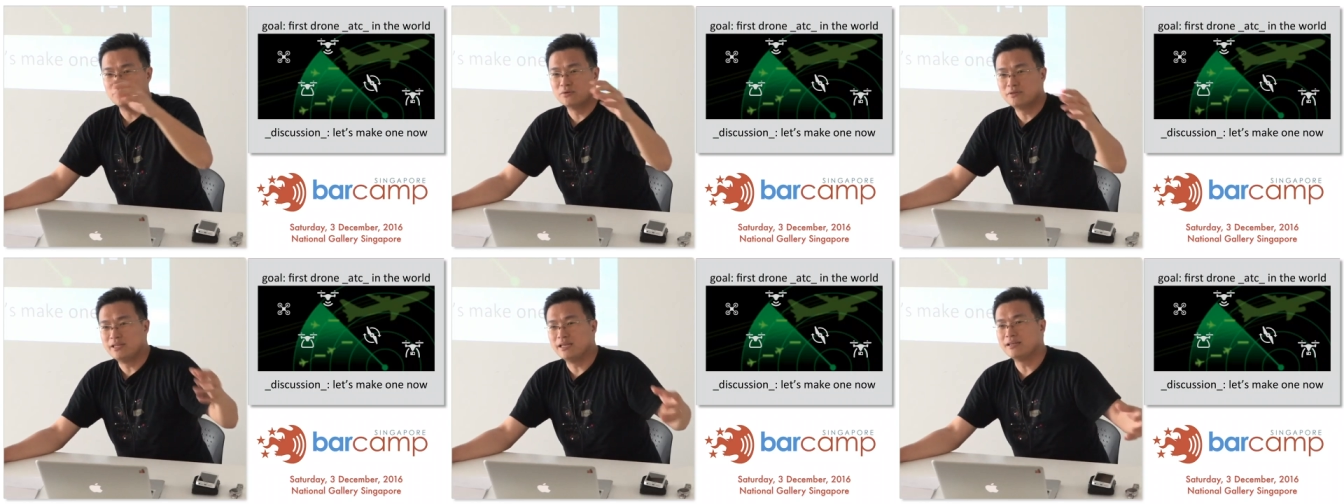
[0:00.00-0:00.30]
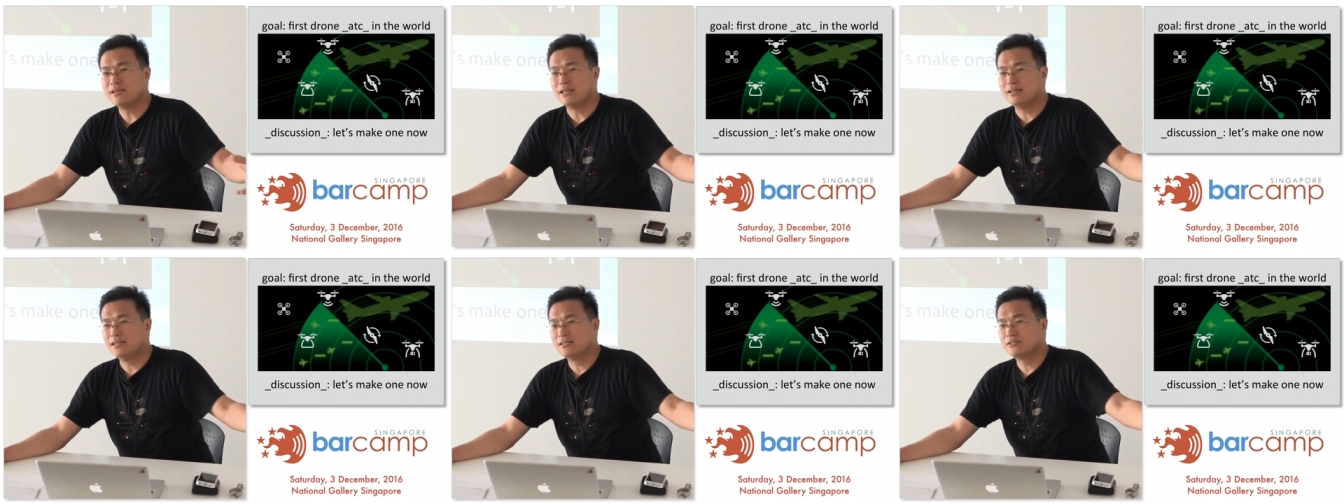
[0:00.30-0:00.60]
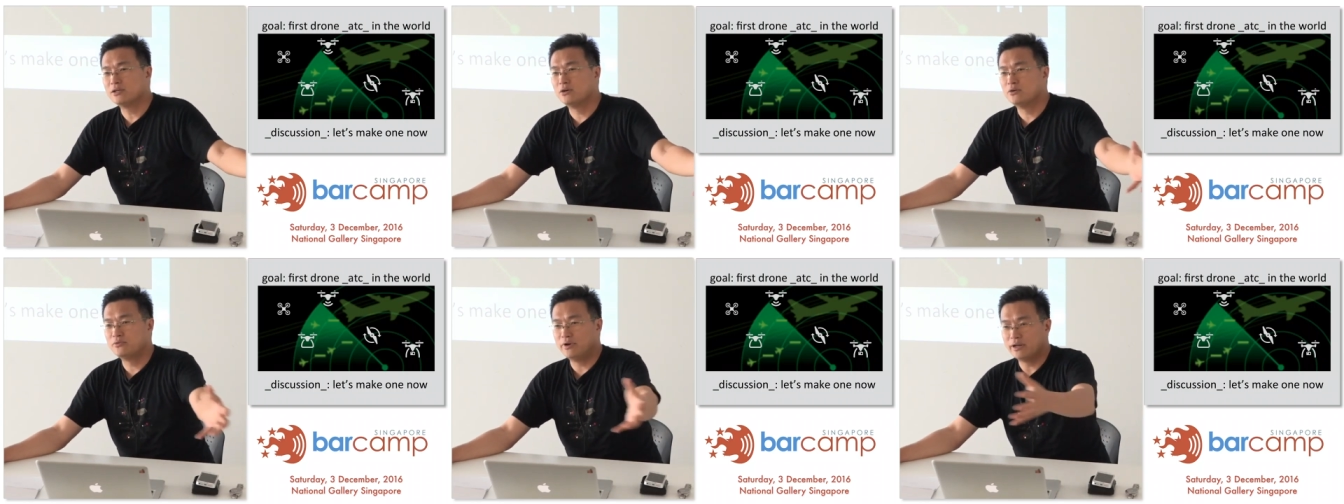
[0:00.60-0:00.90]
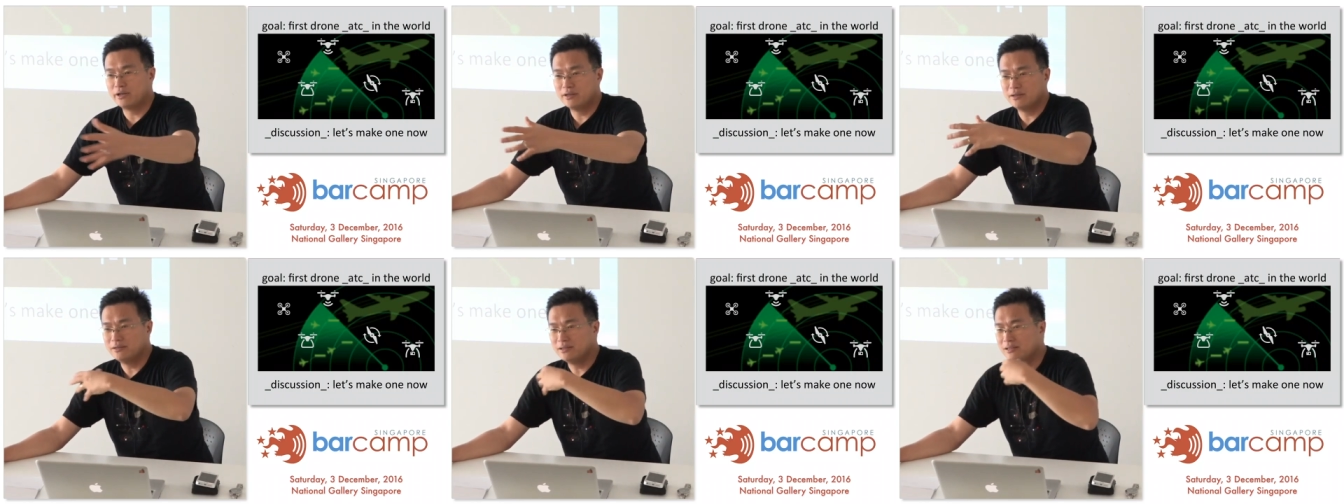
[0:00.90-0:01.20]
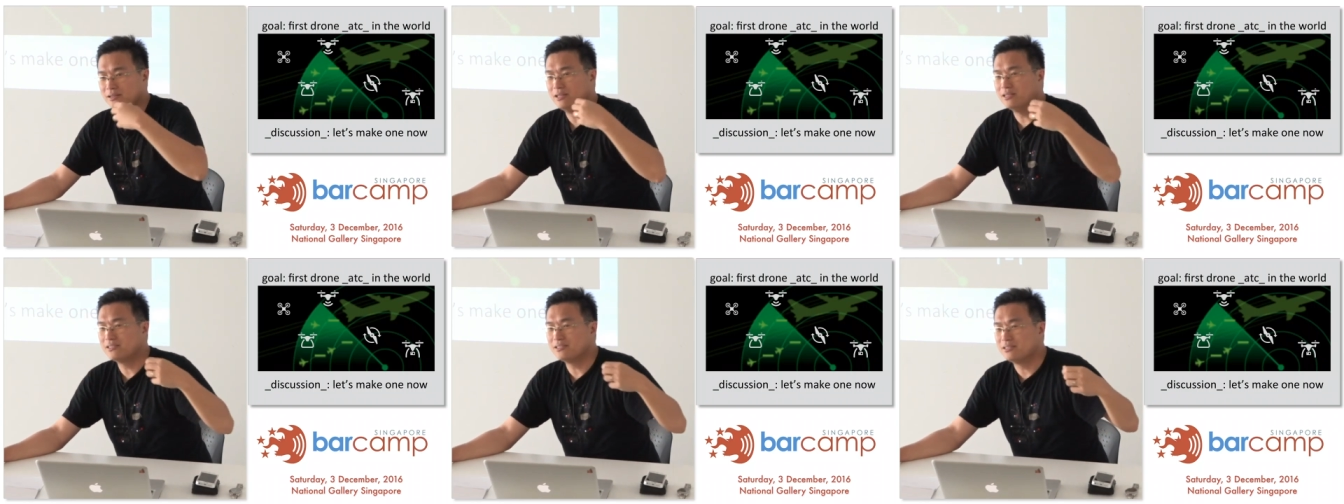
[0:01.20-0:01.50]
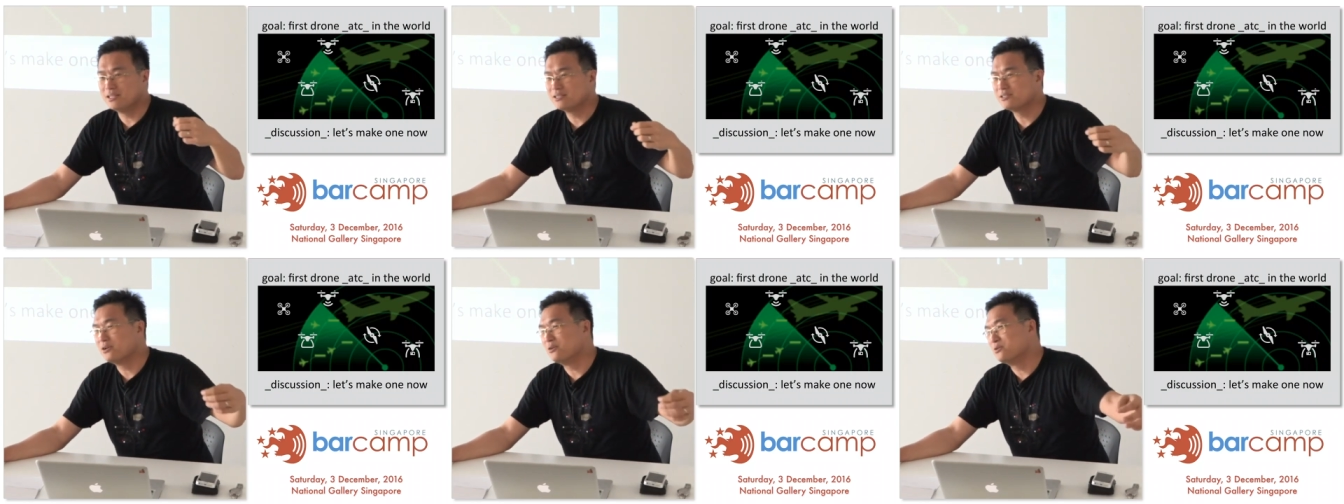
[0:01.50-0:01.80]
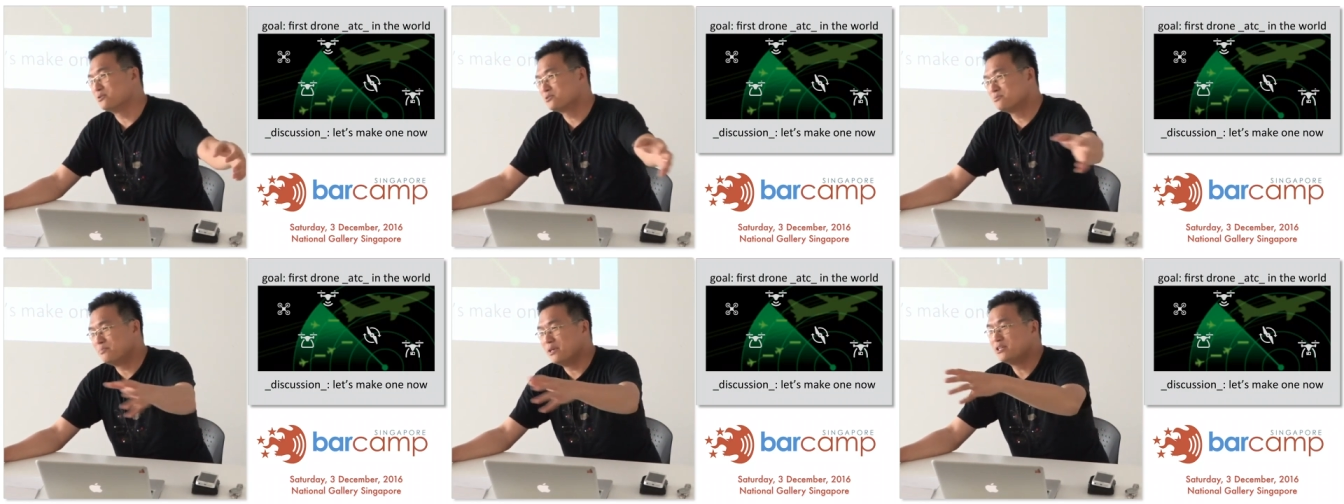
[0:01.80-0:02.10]
do you think that this whole this this
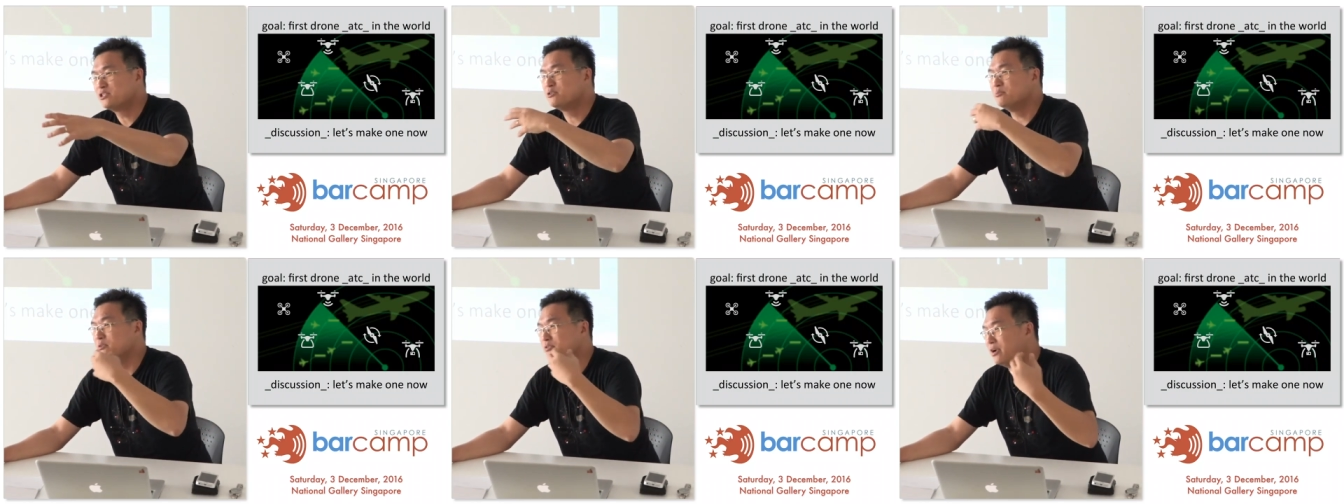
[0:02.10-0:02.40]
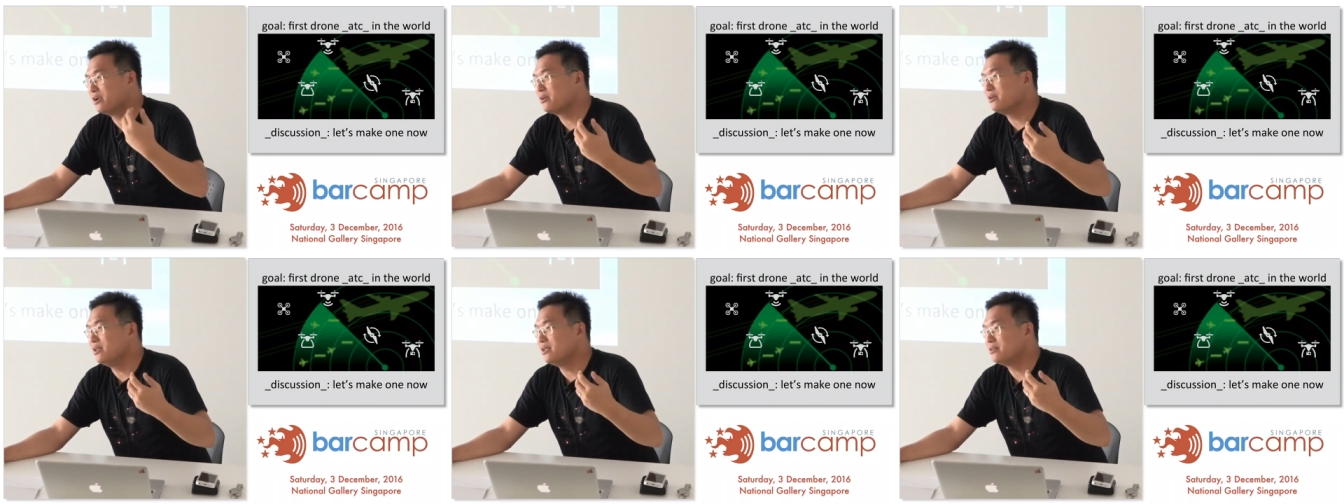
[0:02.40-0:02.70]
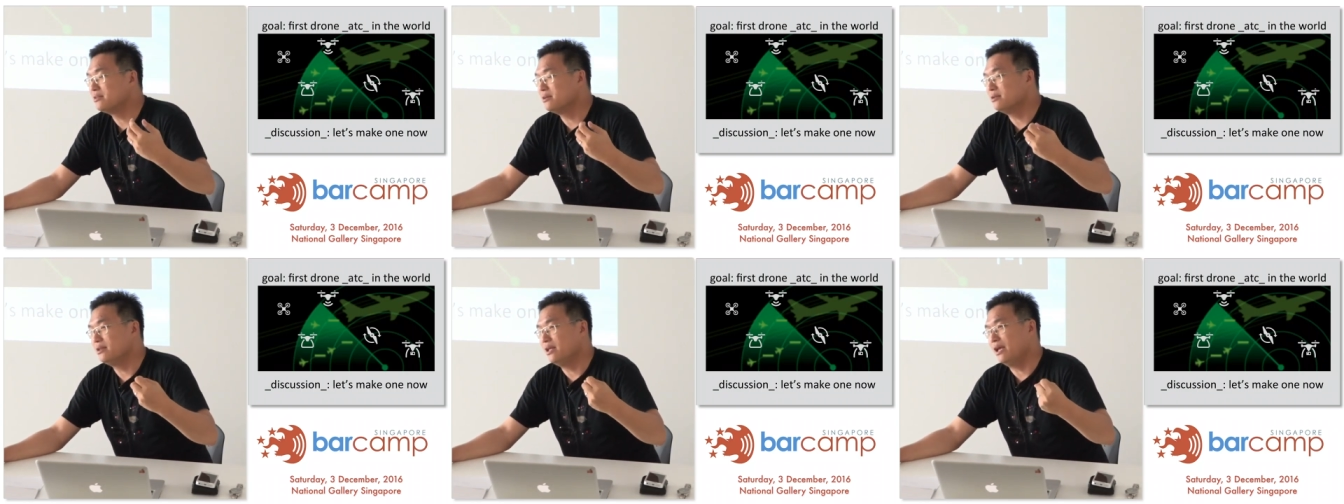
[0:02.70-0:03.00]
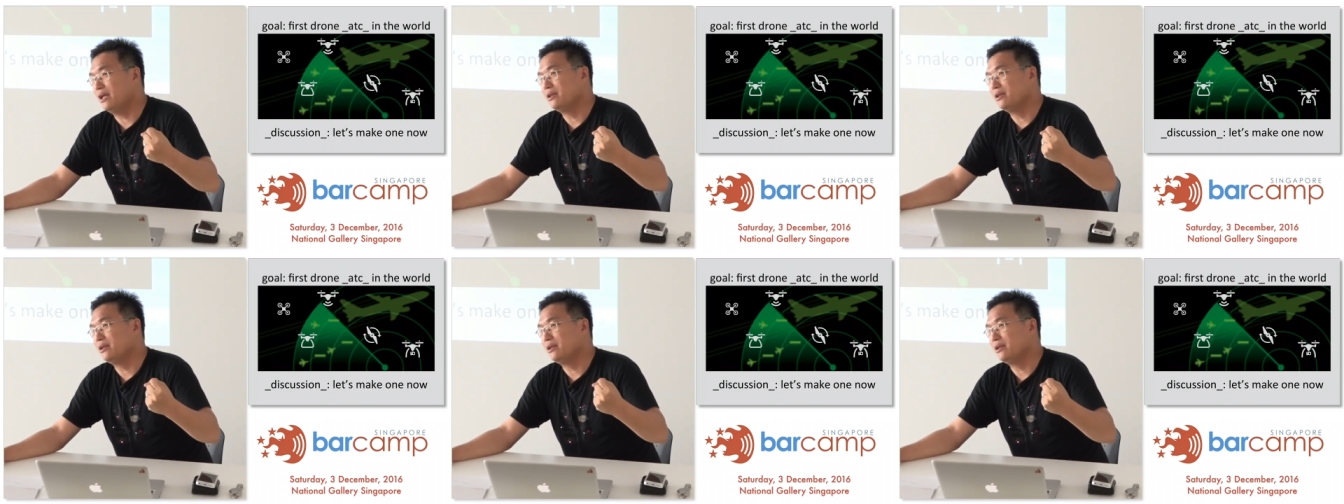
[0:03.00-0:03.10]
whole space should be regulated,